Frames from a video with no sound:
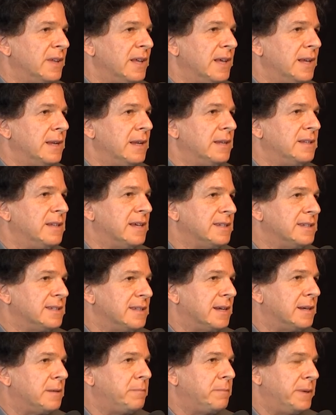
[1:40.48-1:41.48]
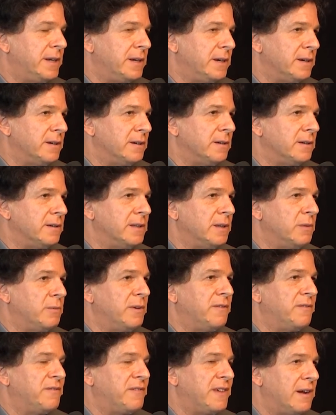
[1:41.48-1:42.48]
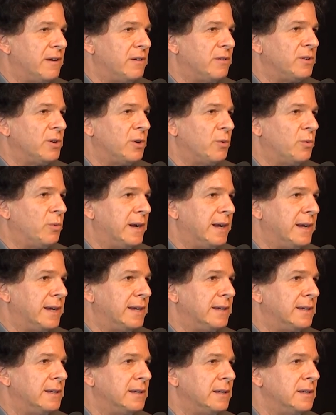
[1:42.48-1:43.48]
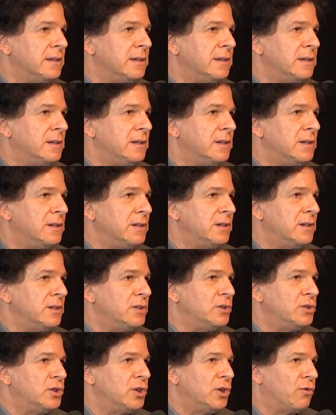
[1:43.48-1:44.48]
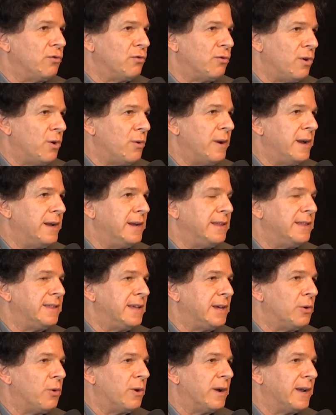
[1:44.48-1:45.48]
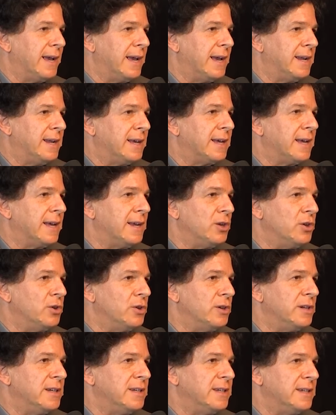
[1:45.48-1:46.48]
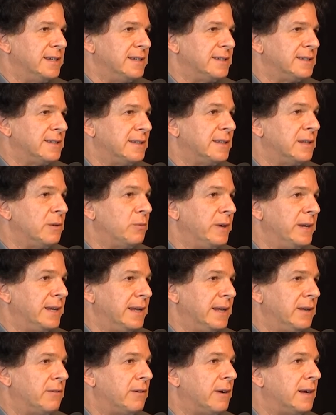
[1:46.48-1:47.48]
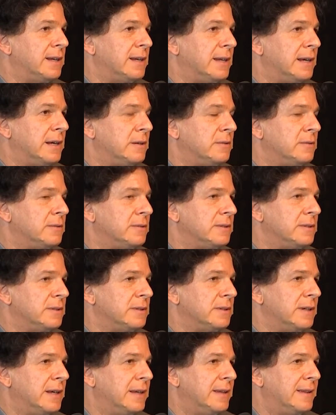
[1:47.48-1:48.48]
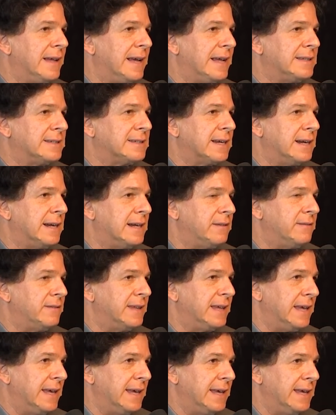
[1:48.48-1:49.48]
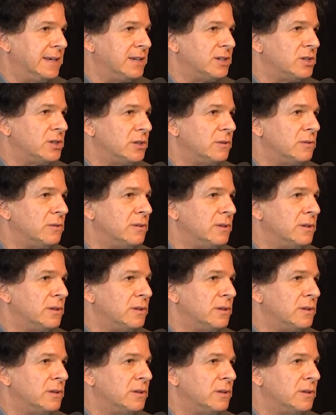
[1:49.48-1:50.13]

It does not appear that we found a way to grow anything organic and good and decent that we need right now. And that's kind of the key issue.